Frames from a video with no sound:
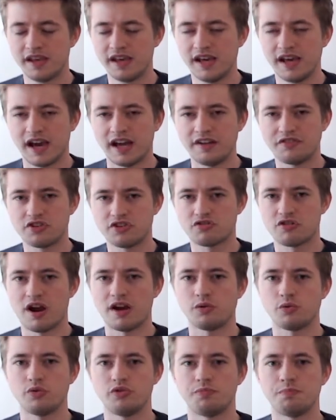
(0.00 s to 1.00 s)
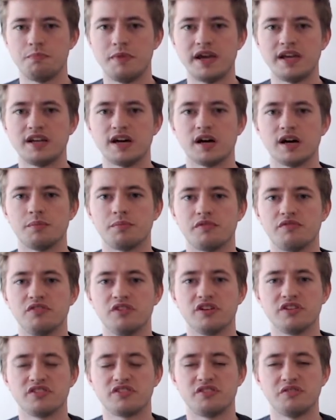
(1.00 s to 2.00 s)
And if a track was made up of
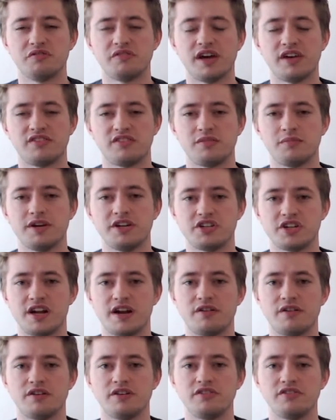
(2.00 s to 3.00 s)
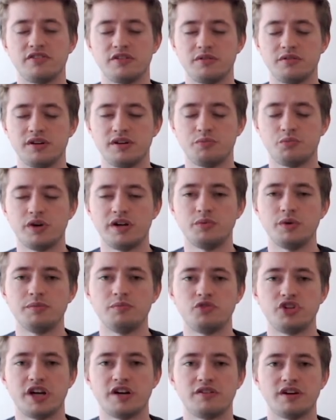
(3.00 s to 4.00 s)
lots of estimation errors, so when we
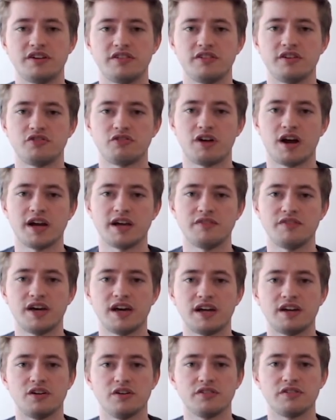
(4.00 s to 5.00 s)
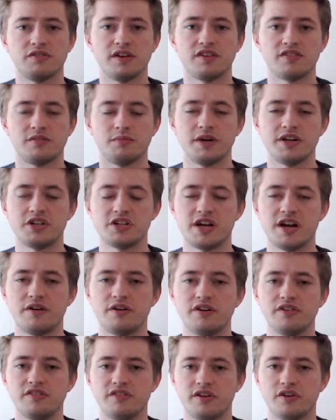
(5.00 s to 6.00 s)
generated the track, if it had lots of estimation
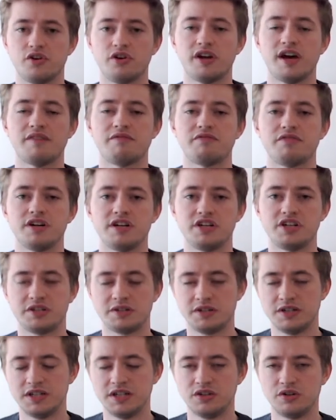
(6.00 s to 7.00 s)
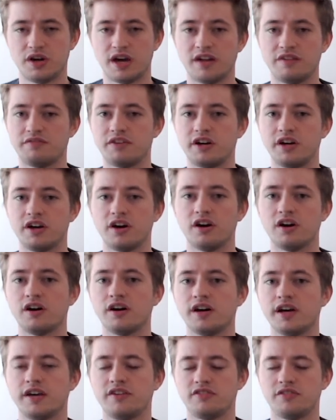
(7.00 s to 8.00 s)
errors on average, had a very
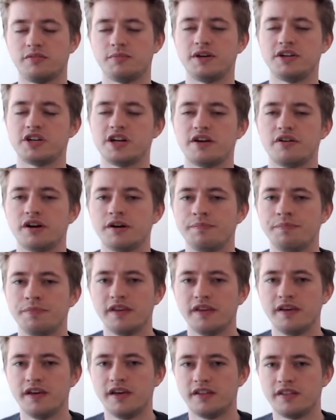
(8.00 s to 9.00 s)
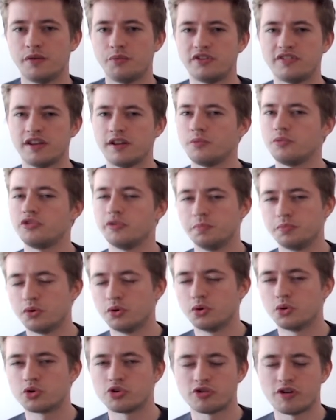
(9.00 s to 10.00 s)
high estimation error, then we say that was a
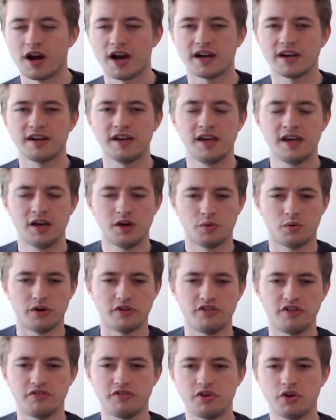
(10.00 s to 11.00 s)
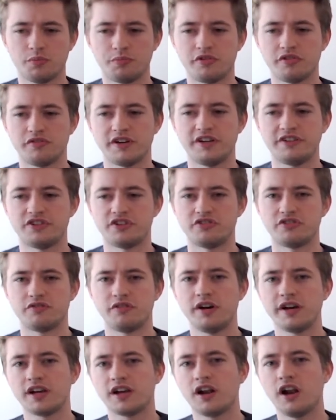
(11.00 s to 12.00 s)
poor track. Whereas if the observations
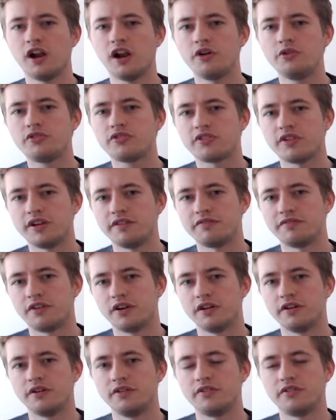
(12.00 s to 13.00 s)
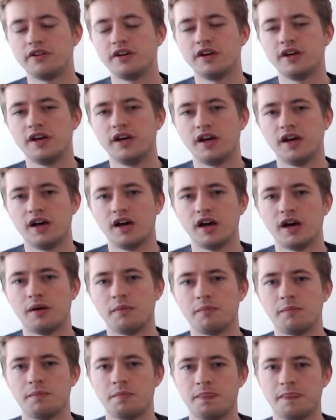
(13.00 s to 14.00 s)
very closely followed
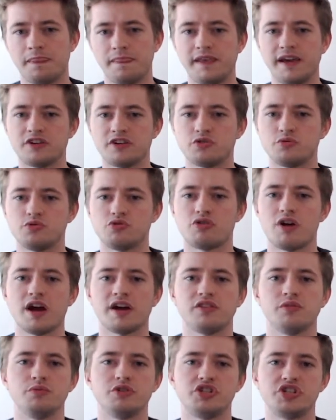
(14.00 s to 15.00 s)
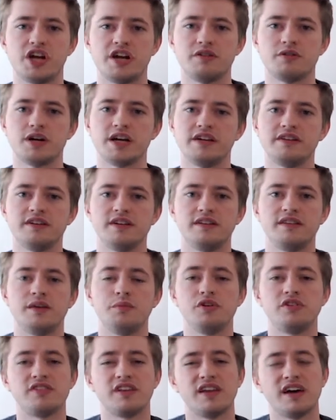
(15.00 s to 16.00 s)
the actual track that was generated, then
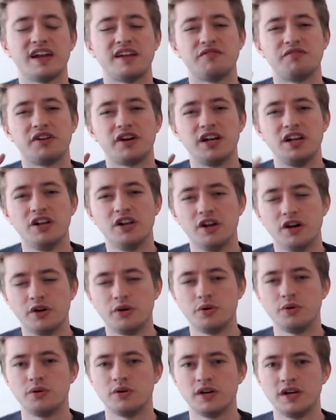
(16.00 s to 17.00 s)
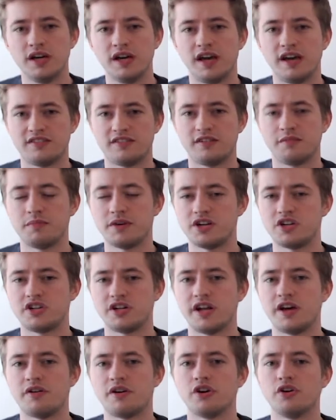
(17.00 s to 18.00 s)
we'd say that had a very low estimation
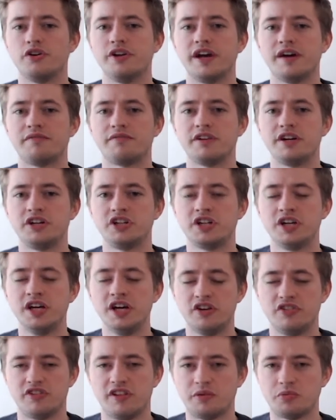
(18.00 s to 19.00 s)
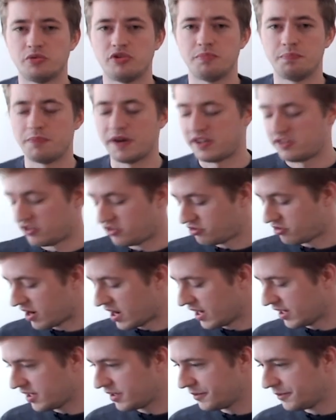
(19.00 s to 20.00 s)
error on average, so that was a better
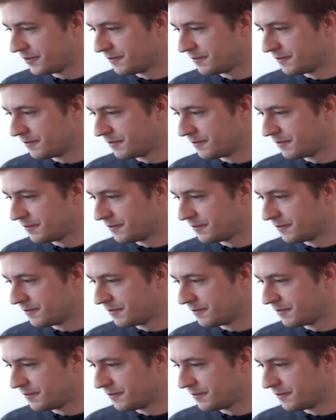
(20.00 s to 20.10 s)
track.